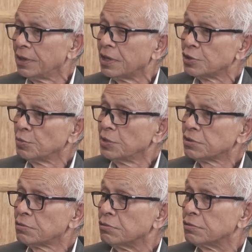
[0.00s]
there are so many
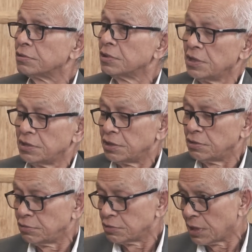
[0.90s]
schools.
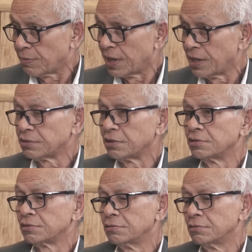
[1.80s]
St. Joseph Higher
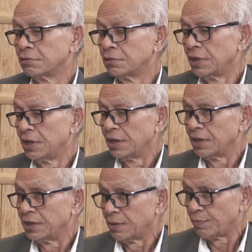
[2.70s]
Secondary School,
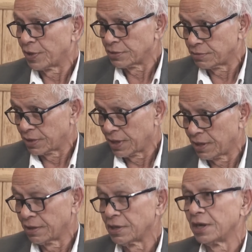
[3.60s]
then
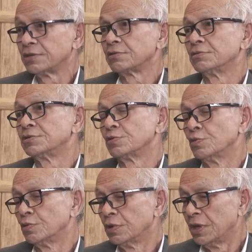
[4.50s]
Presbyterian High
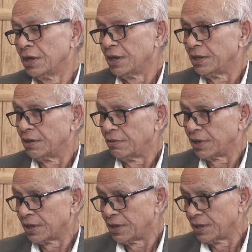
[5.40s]
School, then you
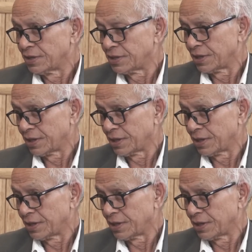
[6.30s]
get this